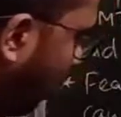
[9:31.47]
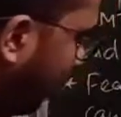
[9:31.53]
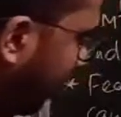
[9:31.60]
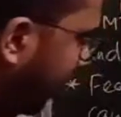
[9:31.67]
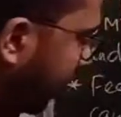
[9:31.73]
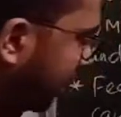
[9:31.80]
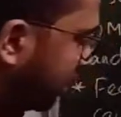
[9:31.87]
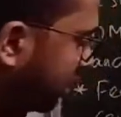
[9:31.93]

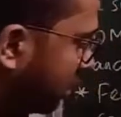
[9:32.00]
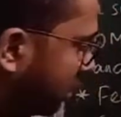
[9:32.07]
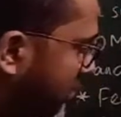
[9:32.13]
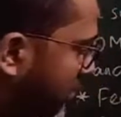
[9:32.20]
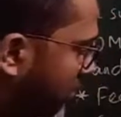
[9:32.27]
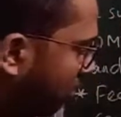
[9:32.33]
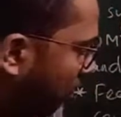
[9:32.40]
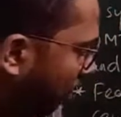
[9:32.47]
operates
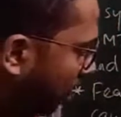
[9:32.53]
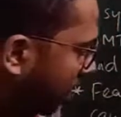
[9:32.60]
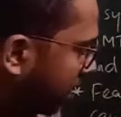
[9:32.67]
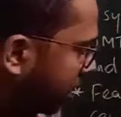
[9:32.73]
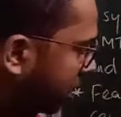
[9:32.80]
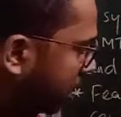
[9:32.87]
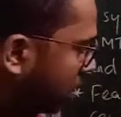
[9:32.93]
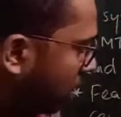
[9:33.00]

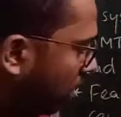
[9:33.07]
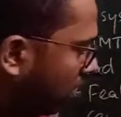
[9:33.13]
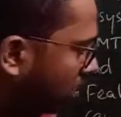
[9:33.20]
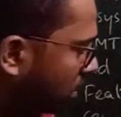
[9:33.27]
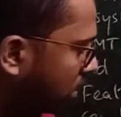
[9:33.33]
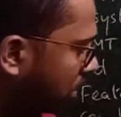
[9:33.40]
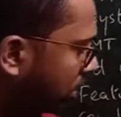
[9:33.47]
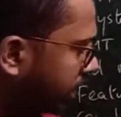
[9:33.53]
modeling
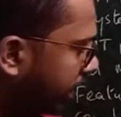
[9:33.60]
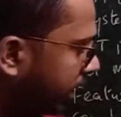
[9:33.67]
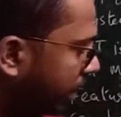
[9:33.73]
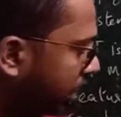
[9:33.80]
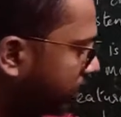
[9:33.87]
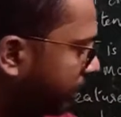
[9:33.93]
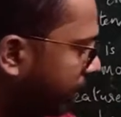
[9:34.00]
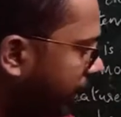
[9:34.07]
on three
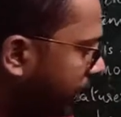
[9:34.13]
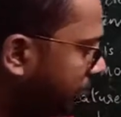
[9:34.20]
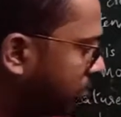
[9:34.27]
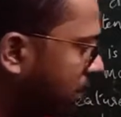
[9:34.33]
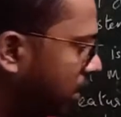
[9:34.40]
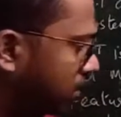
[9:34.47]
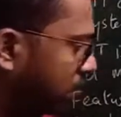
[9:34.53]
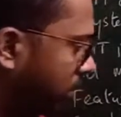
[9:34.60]
different
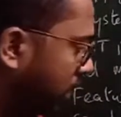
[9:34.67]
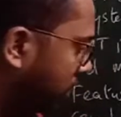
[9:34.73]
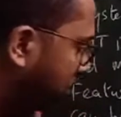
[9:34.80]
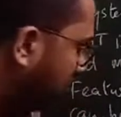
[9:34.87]
parts. Okay,